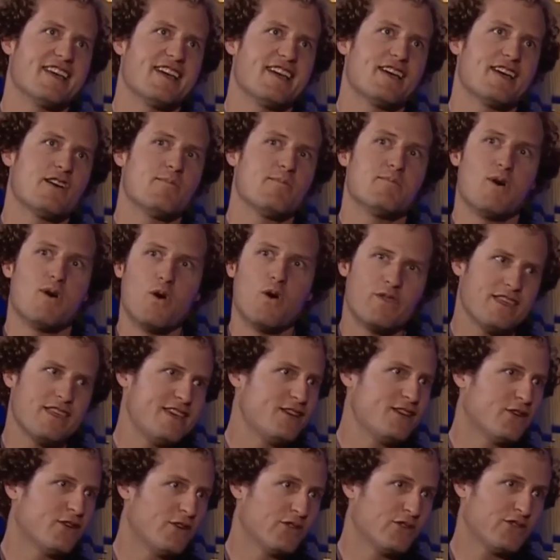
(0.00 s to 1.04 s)
both
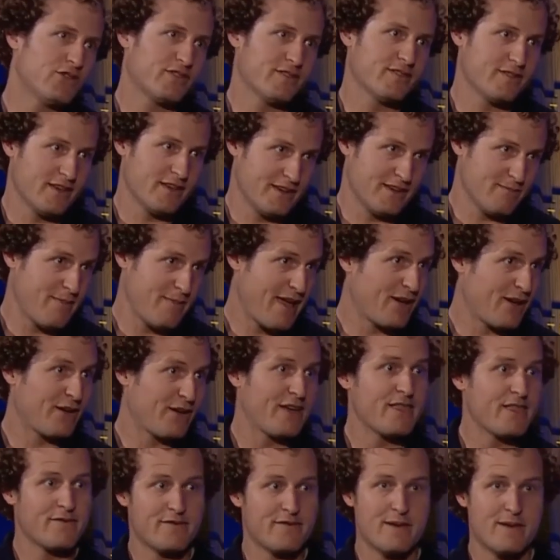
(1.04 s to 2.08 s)
eagles, the male
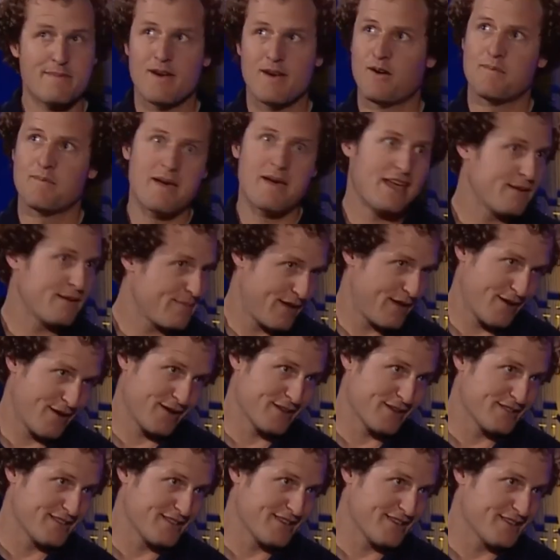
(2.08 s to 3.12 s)
and the female, made
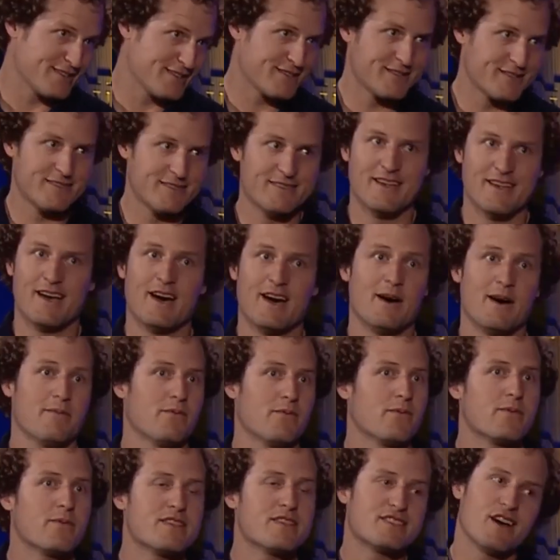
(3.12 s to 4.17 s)
appearances.
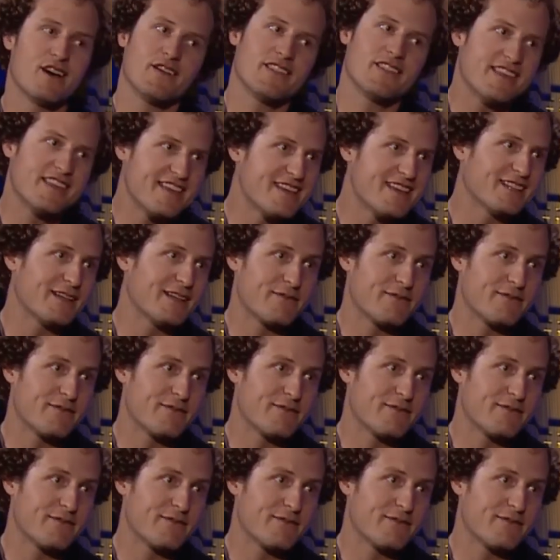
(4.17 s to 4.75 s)
We saw the eaglet for